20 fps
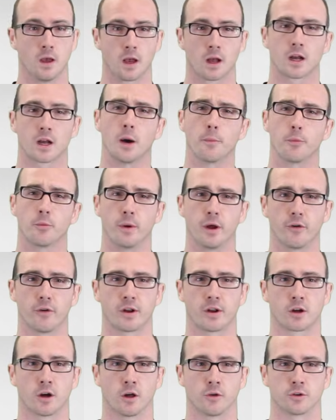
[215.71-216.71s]
Complementary
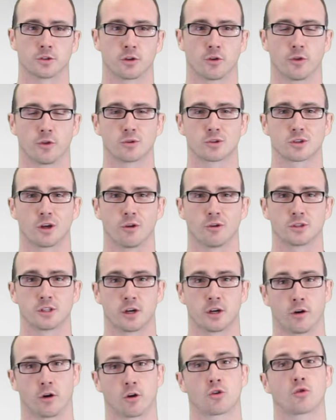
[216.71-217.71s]
colors are those colors that
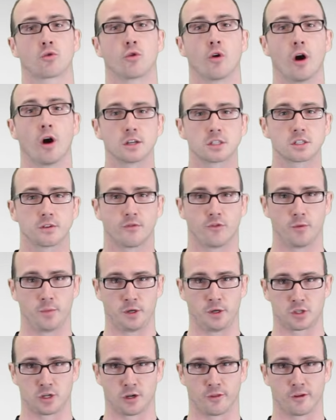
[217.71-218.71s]
are across from
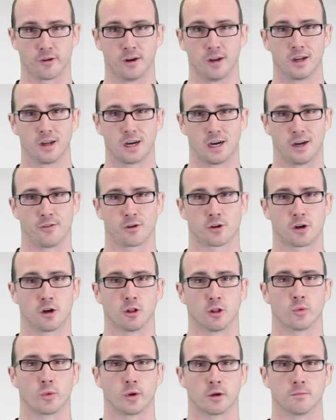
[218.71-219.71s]
each other on the
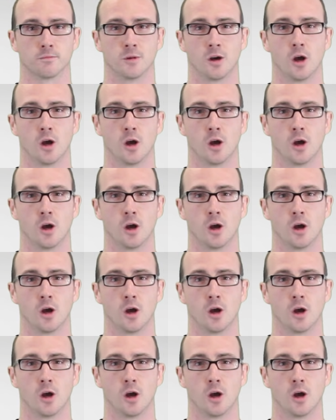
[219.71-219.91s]
color wheel.